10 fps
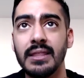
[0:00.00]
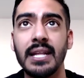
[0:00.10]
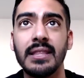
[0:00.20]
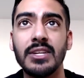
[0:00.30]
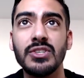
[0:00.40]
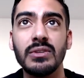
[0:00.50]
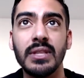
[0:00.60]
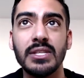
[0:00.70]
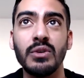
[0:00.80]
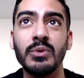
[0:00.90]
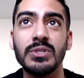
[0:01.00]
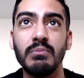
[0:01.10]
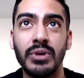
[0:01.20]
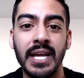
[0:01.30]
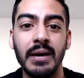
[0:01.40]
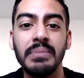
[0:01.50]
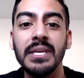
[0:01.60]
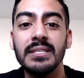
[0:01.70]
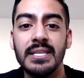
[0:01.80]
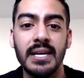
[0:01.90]
That's almost bringing up
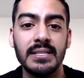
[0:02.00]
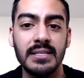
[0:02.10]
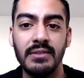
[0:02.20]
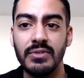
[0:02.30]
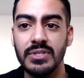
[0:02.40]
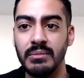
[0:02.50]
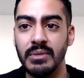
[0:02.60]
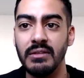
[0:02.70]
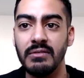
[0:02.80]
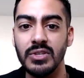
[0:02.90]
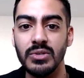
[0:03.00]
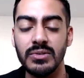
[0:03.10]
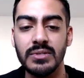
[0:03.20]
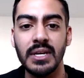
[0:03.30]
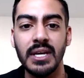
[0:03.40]
PTSD for some individuals.